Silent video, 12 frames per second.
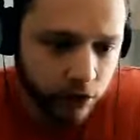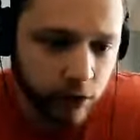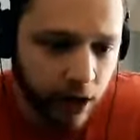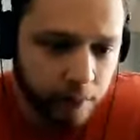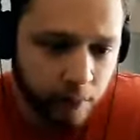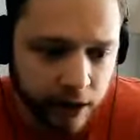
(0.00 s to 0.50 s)
and
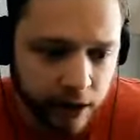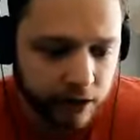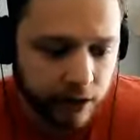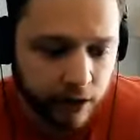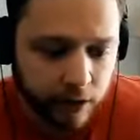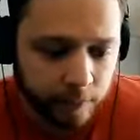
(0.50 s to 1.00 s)
I might
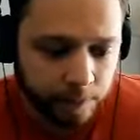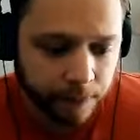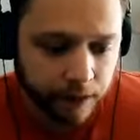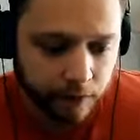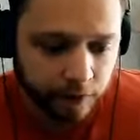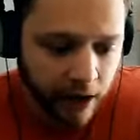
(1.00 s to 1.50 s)

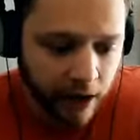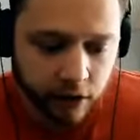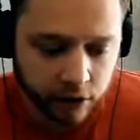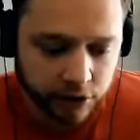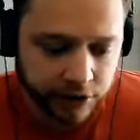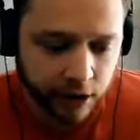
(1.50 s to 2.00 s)
find
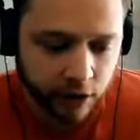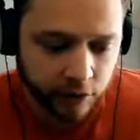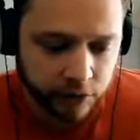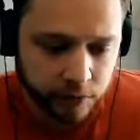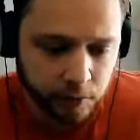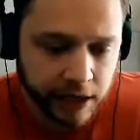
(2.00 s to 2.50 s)

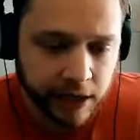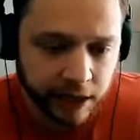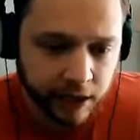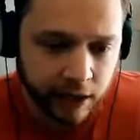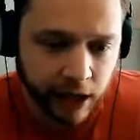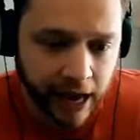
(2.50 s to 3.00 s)
ourselves
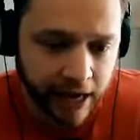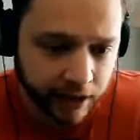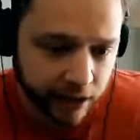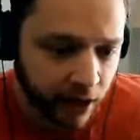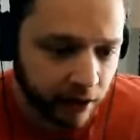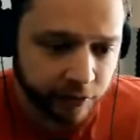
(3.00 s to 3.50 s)
meeting at a
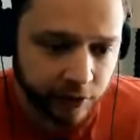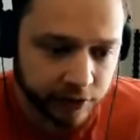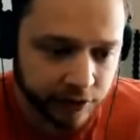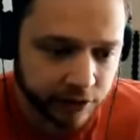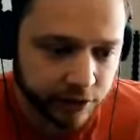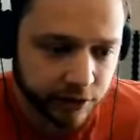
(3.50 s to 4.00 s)

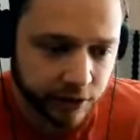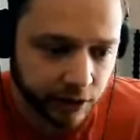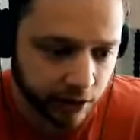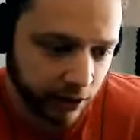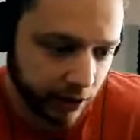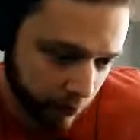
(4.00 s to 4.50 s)
conference
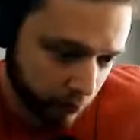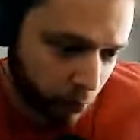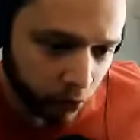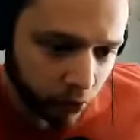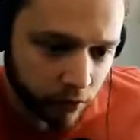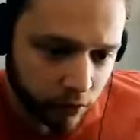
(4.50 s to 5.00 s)
in, in
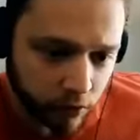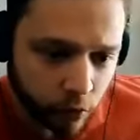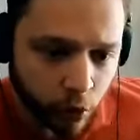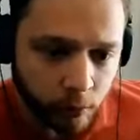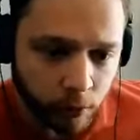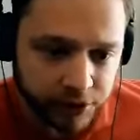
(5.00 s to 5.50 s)
more
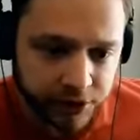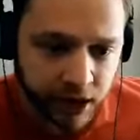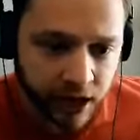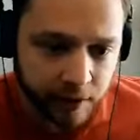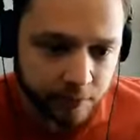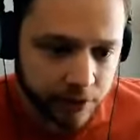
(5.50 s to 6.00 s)
normal
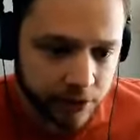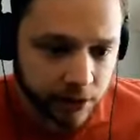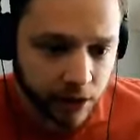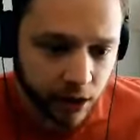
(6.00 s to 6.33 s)
times.